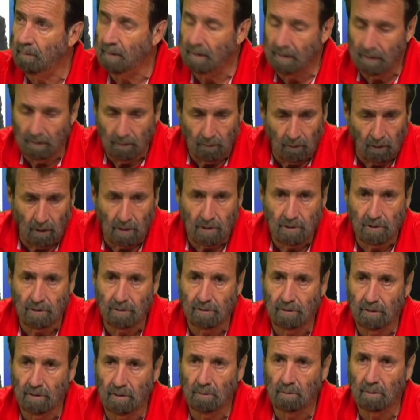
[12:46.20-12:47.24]

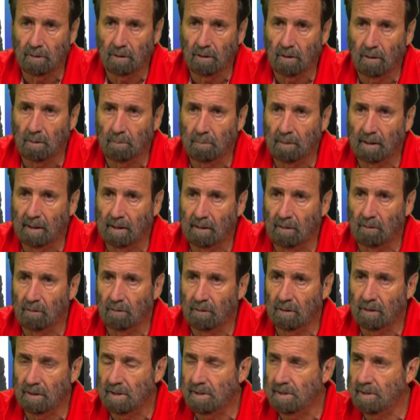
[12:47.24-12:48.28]
Rodgers. When you go back and
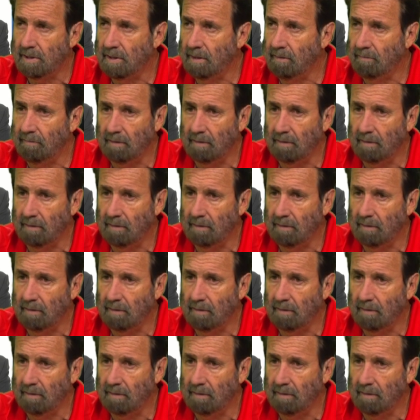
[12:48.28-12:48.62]
look at his CV,